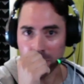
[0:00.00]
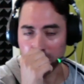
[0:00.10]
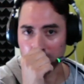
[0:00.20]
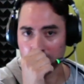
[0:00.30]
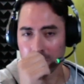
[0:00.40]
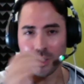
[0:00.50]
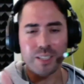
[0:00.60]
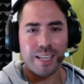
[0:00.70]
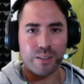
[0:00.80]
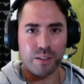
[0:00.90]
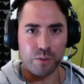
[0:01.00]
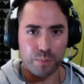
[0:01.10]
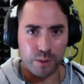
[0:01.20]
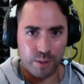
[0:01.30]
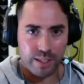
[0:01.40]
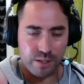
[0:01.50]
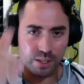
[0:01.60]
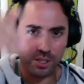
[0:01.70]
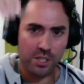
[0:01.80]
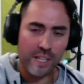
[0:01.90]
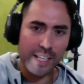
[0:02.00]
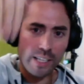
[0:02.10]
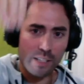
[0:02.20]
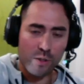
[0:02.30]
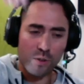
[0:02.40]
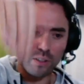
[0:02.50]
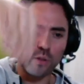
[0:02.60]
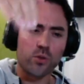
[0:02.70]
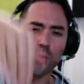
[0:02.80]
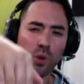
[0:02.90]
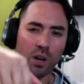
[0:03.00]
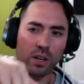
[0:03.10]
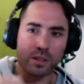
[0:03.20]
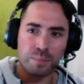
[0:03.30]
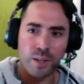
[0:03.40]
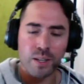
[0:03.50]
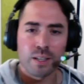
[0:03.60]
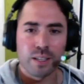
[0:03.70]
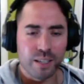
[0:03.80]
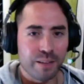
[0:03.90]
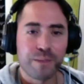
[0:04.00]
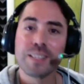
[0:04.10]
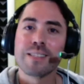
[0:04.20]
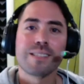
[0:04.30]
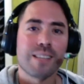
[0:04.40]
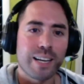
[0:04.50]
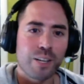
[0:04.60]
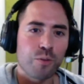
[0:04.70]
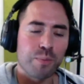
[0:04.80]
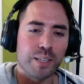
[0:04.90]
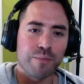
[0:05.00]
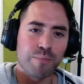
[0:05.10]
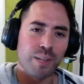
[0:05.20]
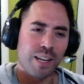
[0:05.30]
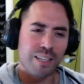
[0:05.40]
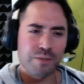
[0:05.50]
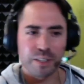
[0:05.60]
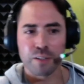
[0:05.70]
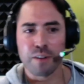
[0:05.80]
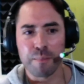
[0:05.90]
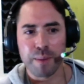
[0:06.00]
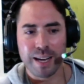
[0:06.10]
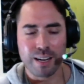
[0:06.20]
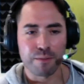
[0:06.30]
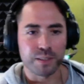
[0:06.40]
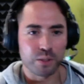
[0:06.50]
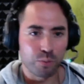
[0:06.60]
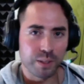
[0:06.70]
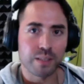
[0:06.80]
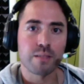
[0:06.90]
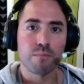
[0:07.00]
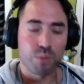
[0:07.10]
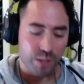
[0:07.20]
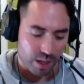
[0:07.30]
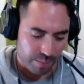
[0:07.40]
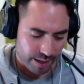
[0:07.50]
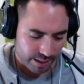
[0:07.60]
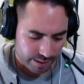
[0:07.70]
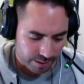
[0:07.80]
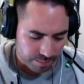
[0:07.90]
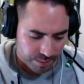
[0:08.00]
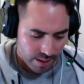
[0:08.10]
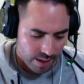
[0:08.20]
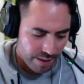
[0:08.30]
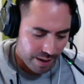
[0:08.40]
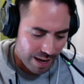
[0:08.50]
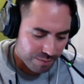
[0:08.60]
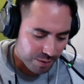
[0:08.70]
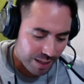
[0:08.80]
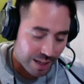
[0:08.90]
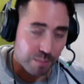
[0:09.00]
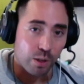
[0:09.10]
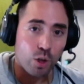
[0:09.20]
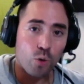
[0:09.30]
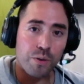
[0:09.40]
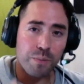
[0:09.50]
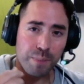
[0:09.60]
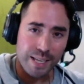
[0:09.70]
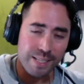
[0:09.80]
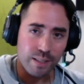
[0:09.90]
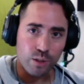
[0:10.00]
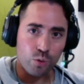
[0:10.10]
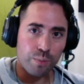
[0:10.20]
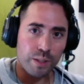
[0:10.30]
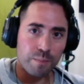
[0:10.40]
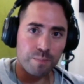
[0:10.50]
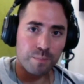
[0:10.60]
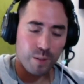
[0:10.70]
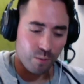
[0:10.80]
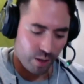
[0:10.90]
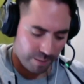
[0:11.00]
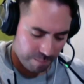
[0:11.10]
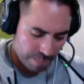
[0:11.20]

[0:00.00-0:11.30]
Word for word: to, to chill out a little bit, right? It's, it's just hitting it a little too hard. Uh, it fits the style, but I just figured if I back off a little bit, it's not a bad idea. And then after that, I'm going to lower the bass a little bit, right?